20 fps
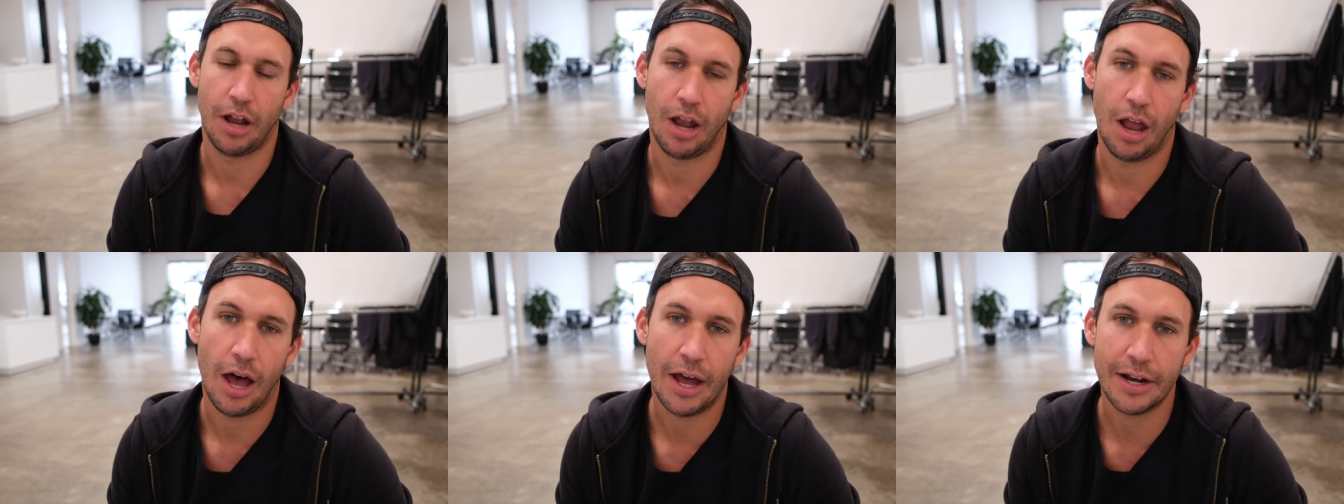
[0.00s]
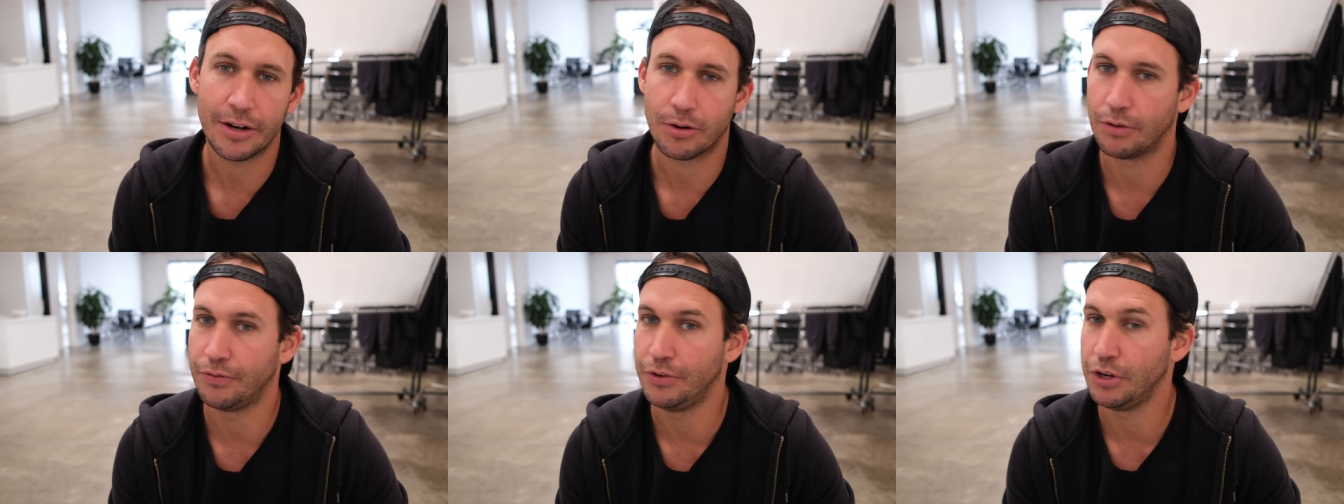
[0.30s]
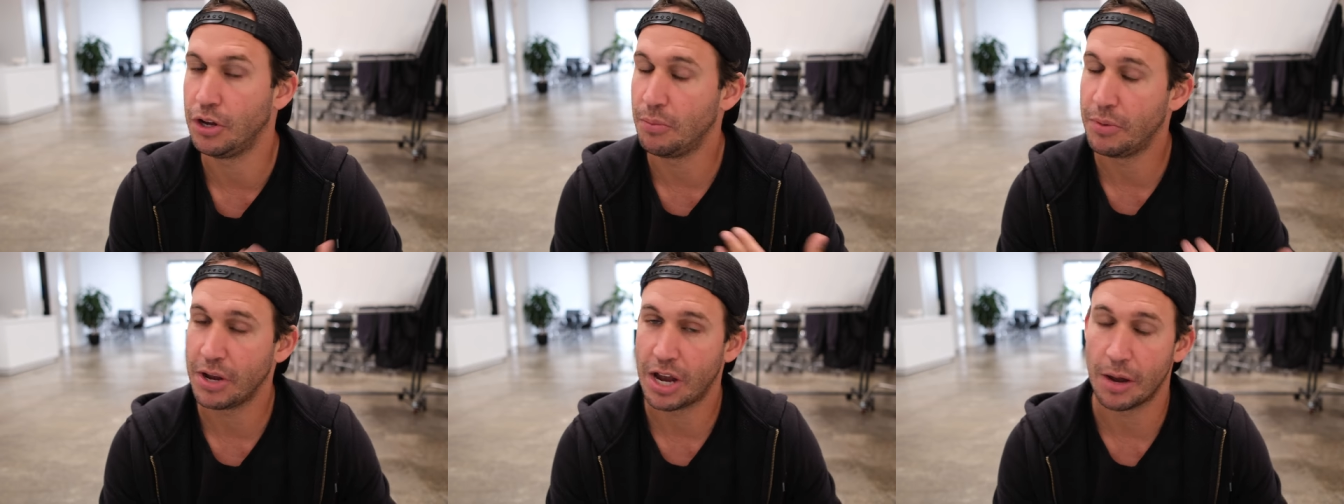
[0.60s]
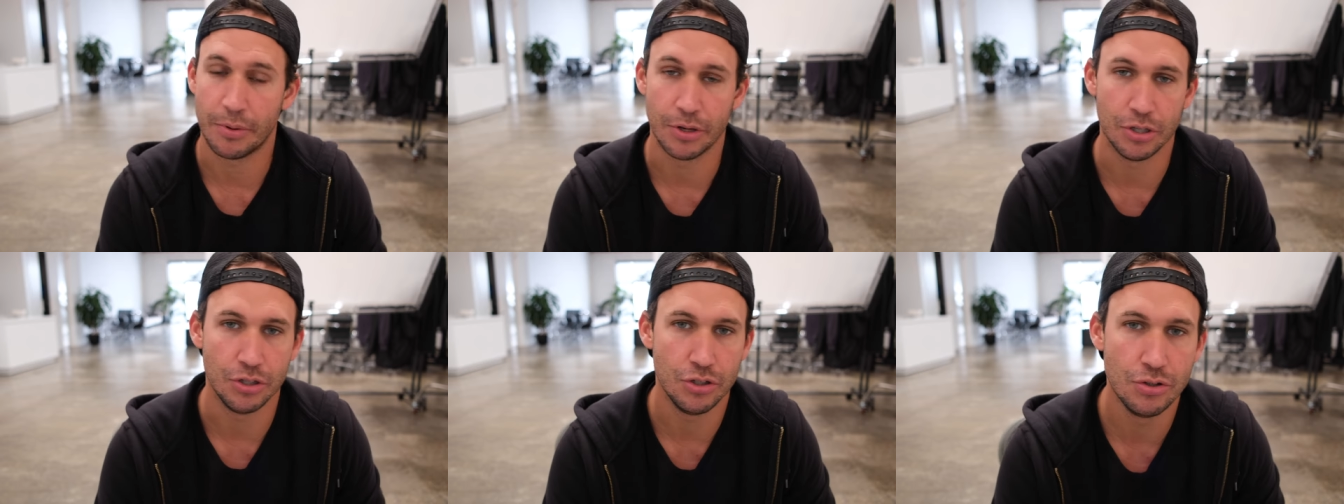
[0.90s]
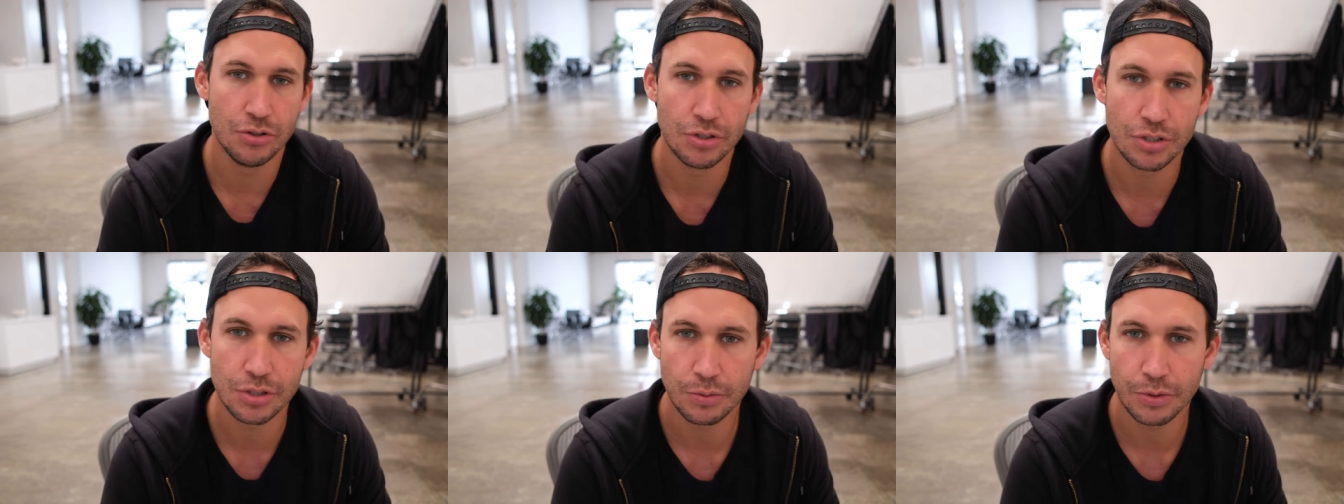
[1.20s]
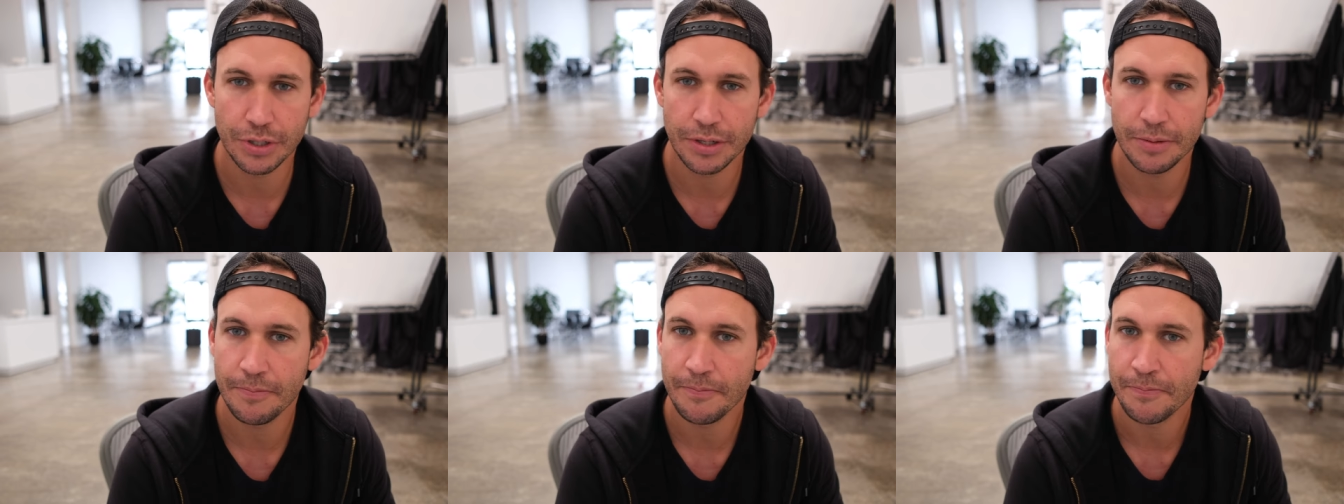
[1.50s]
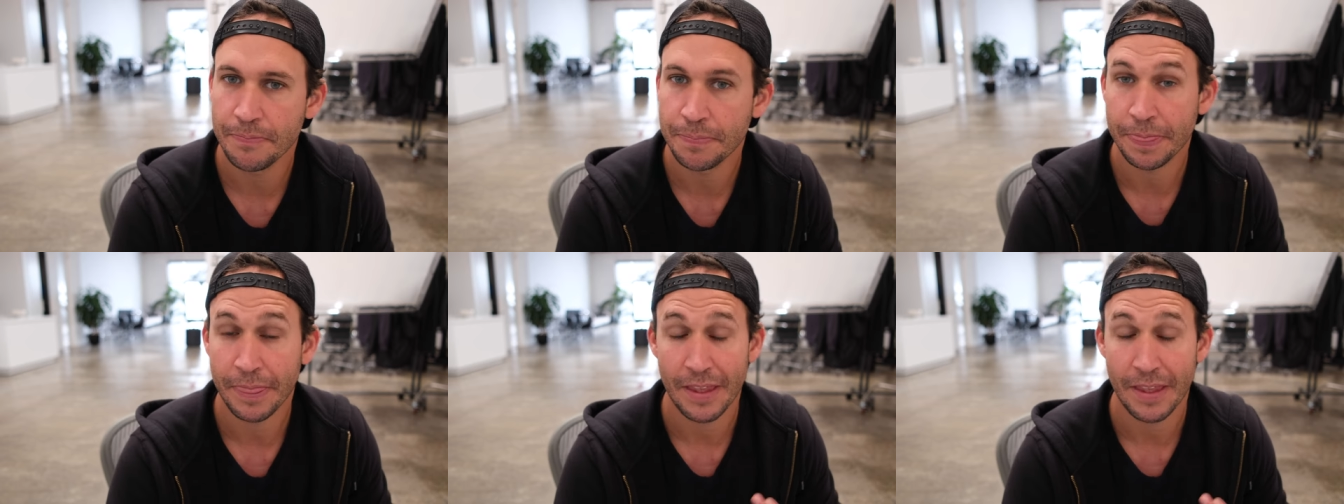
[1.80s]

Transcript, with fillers: lot, or if you can pick up a used one,